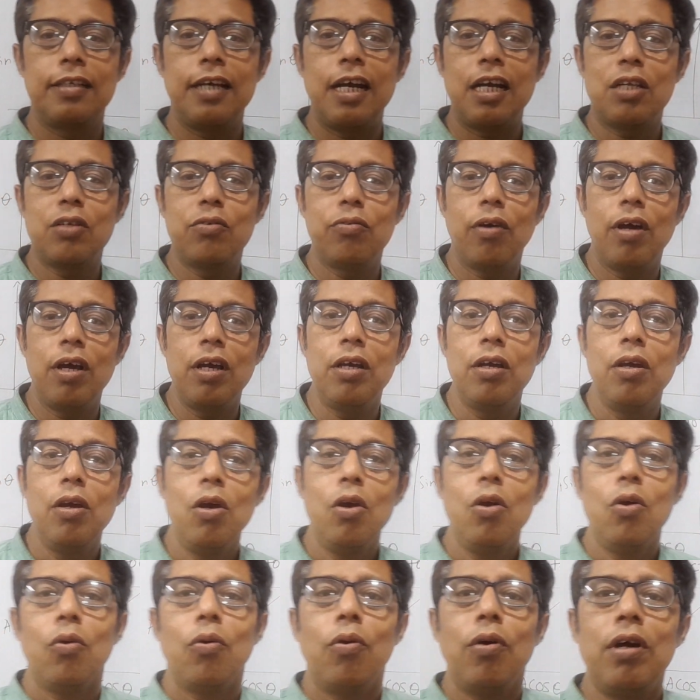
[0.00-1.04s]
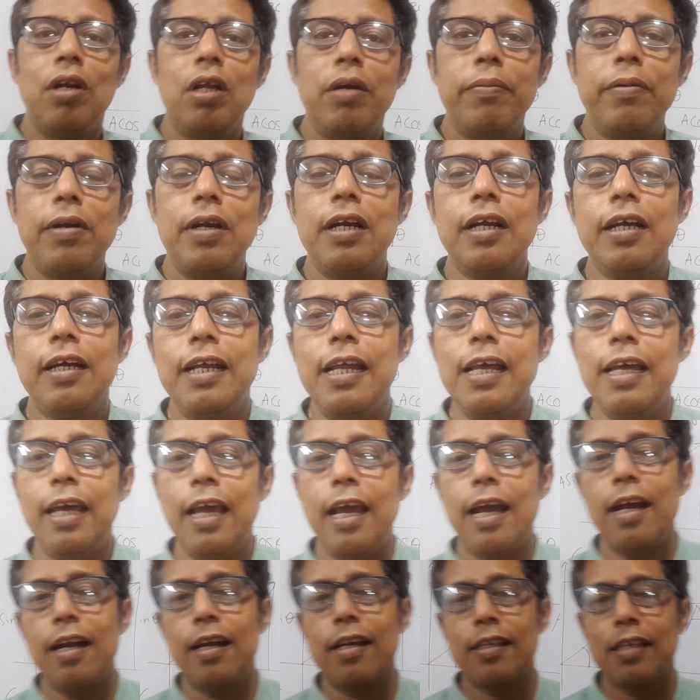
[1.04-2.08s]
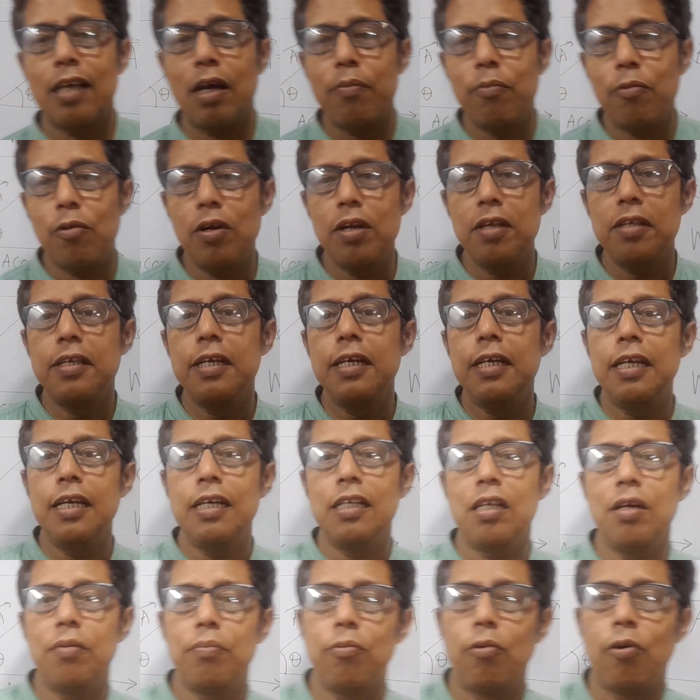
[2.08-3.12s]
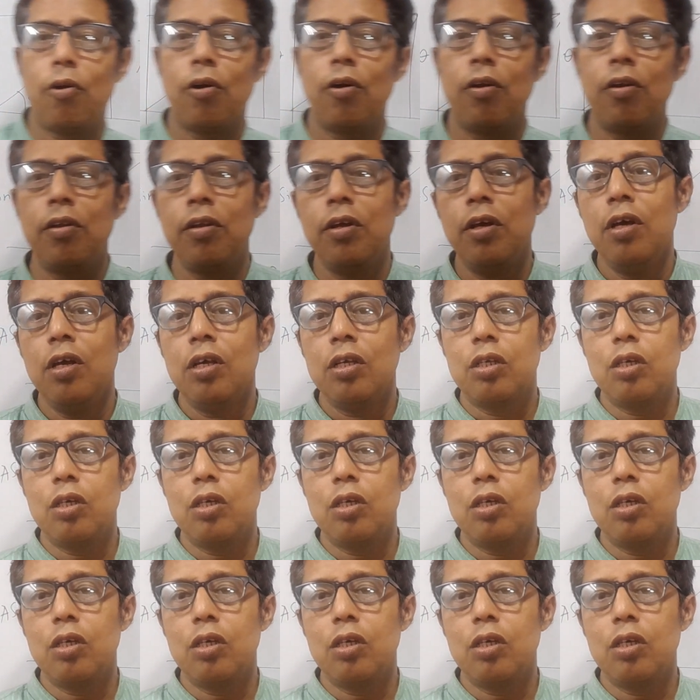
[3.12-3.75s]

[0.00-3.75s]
That's why whenever in cricket someone is hitting the ball,